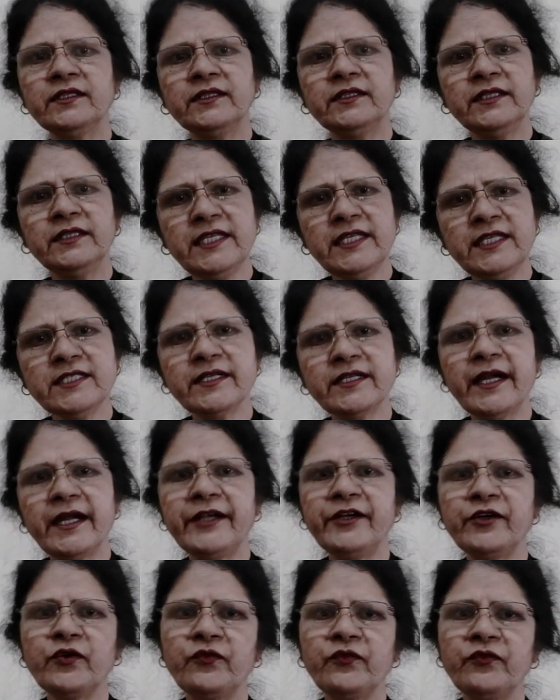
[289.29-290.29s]
these kind
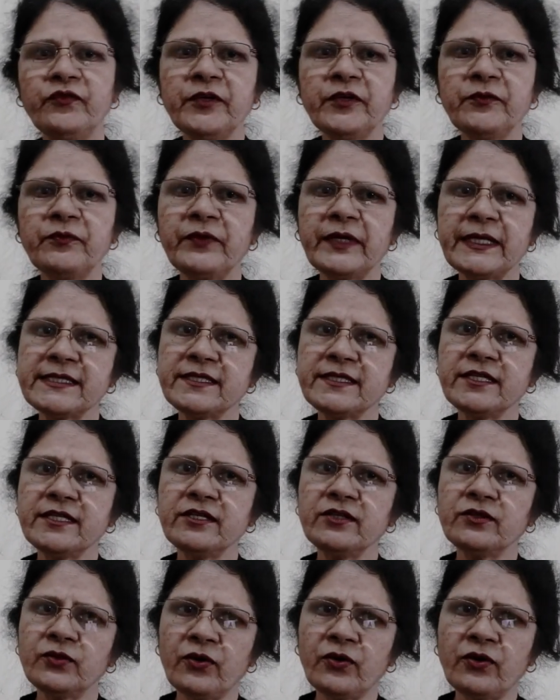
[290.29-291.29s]
of depressing
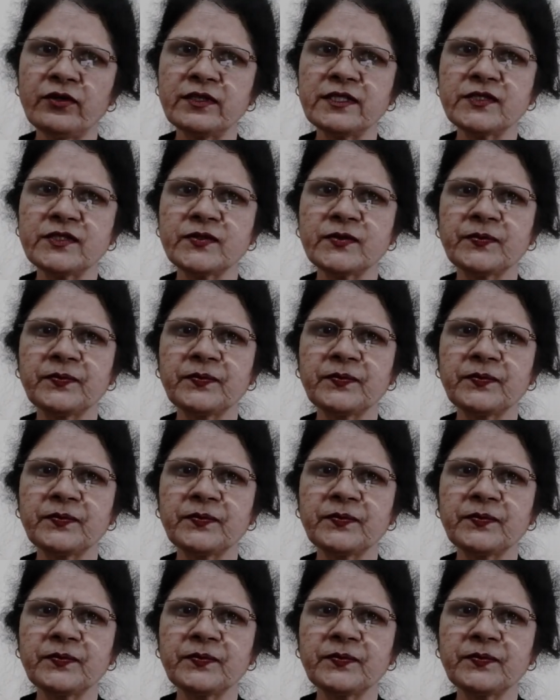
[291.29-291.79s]
thoughts.